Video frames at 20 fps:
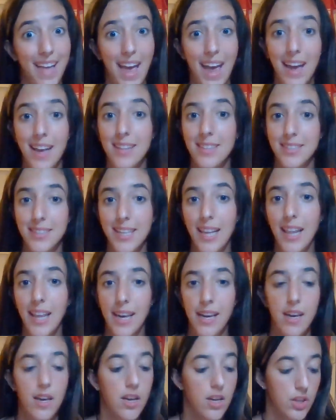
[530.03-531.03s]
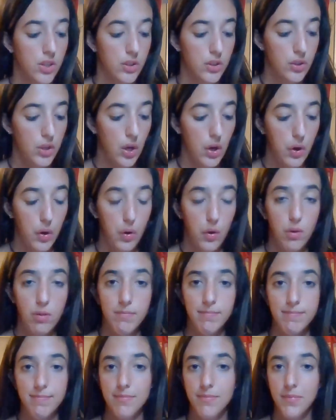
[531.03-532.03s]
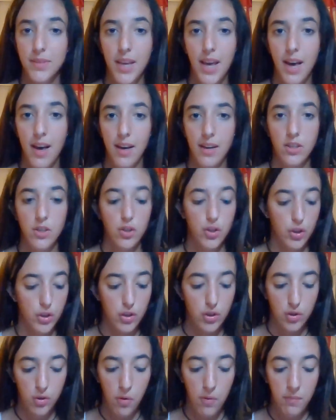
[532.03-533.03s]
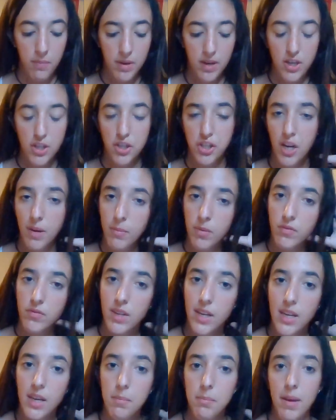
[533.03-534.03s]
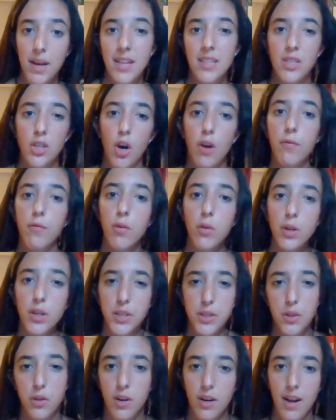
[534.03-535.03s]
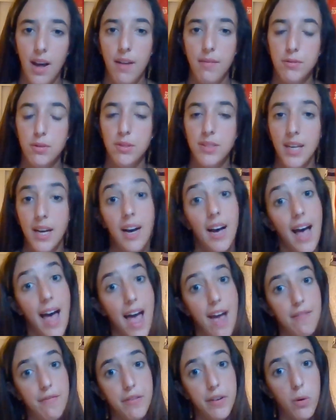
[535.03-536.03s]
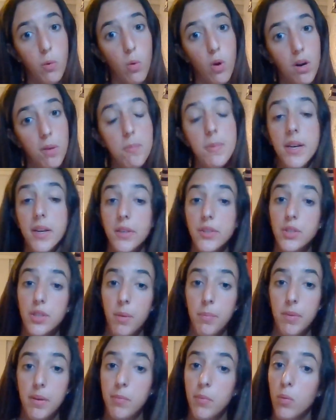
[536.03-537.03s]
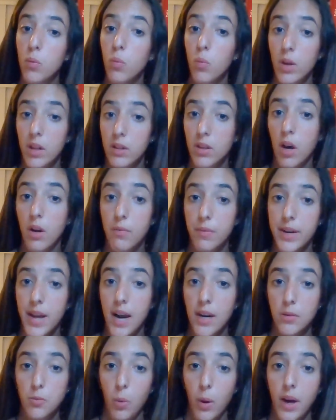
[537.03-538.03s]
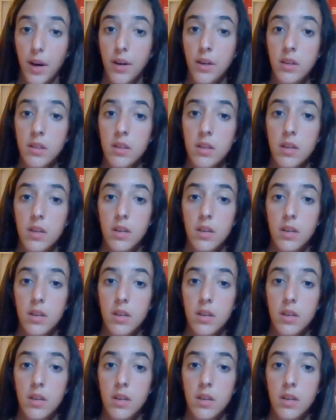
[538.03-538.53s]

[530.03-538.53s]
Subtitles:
it's silly. So, yeah, just don't be ashamed of taking meds. Of course, you don't have to tell everyone because some people will not react well.